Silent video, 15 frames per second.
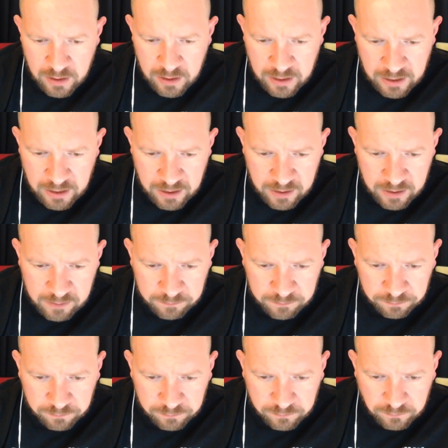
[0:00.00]

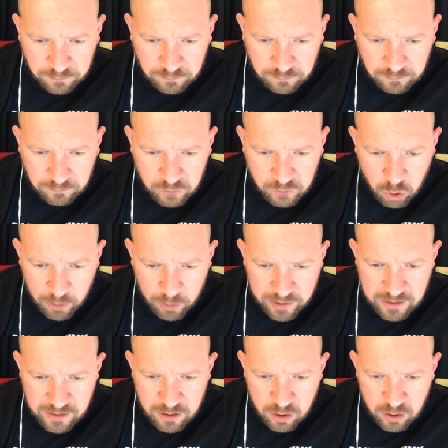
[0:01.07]
Tony
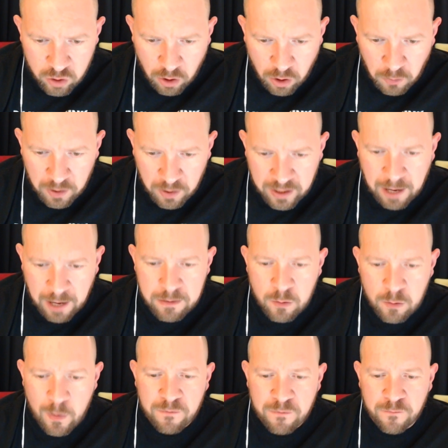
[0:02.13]
saying another thing kept me
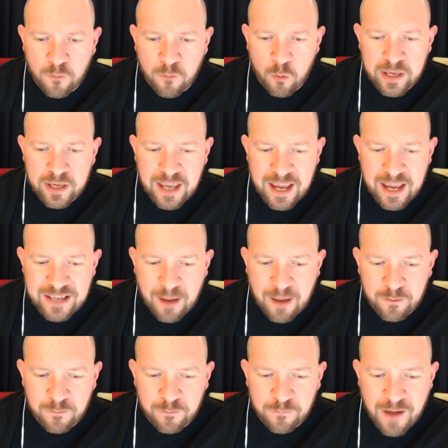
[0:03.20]
away from 40k is
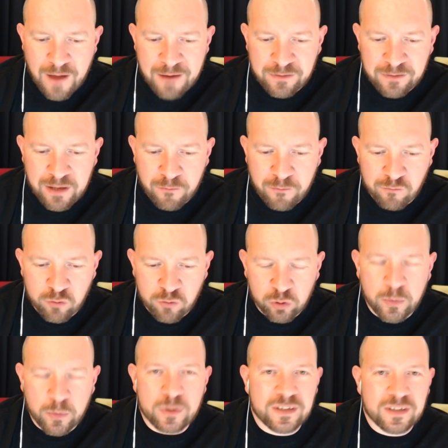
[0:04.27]
having 5 different rule
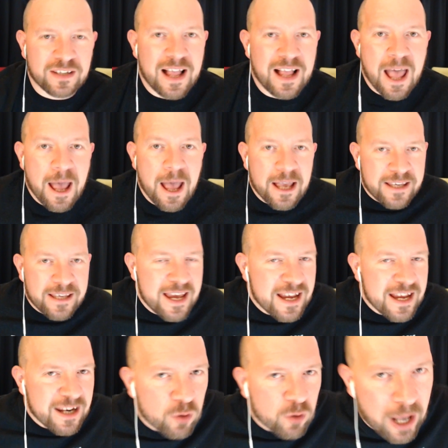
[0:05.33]
books. Yeah,
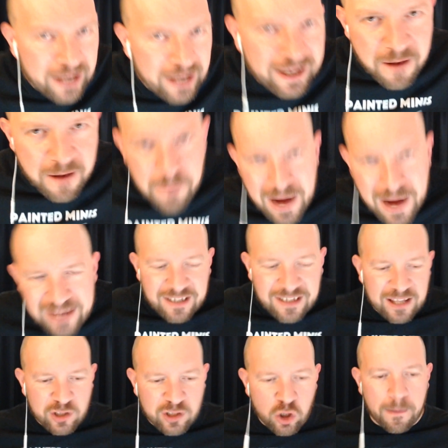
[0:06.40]
now getting back to
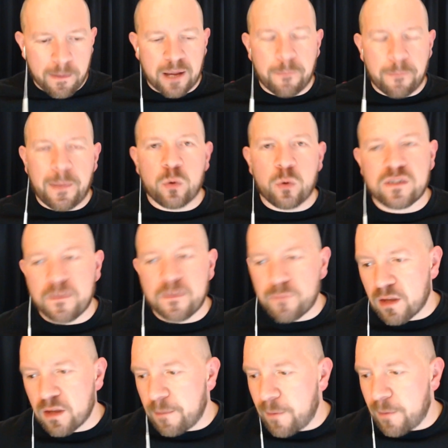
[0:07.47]
that topic about
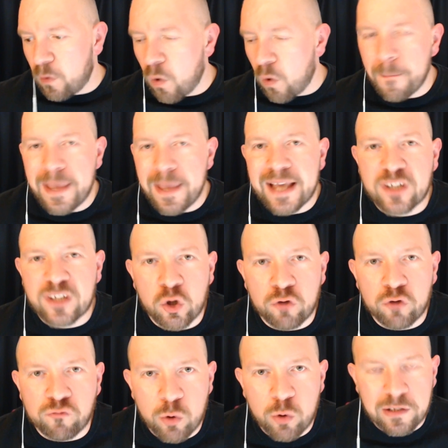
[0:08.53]
what makes a
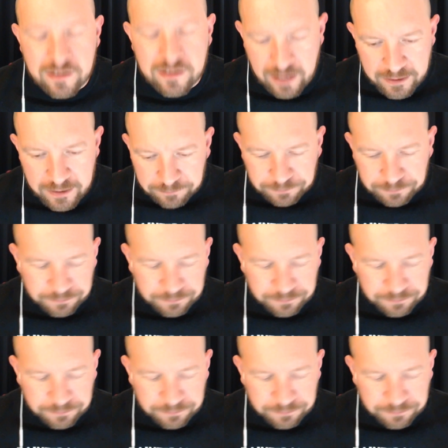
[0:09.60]
good rule set,